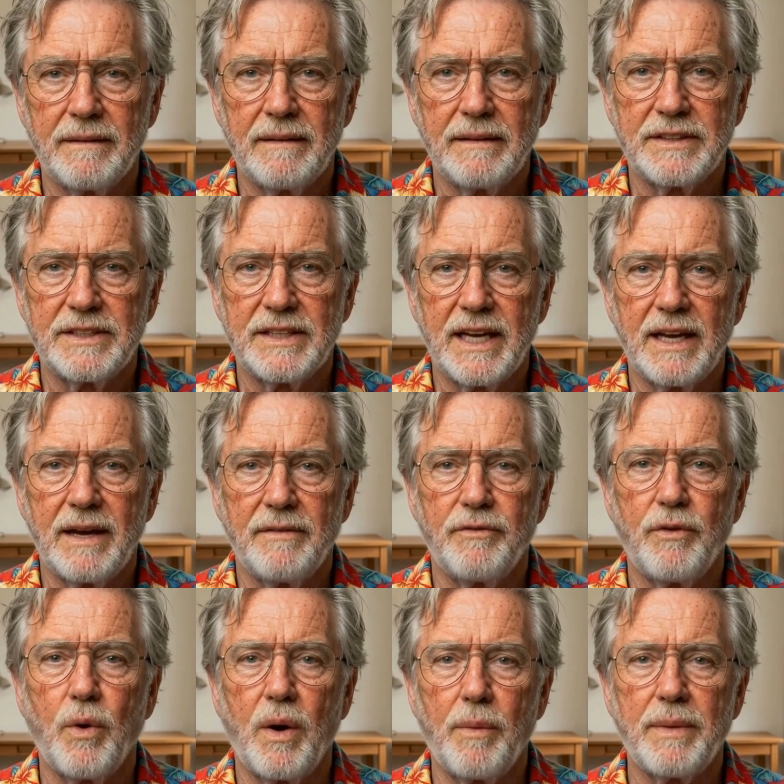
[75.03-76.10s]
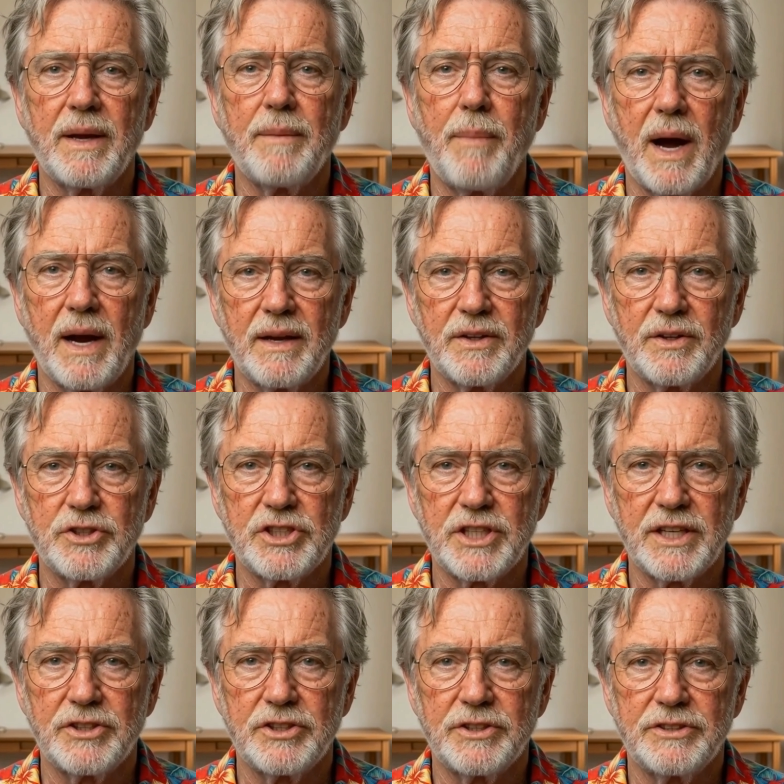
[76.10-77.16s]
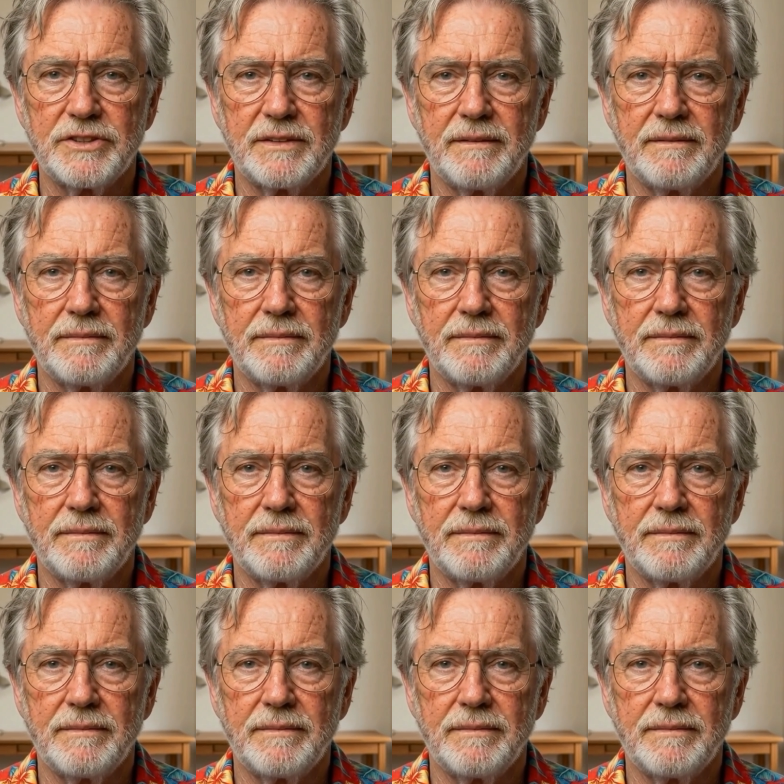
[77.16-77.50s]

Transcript: Stay informed and monitor changes.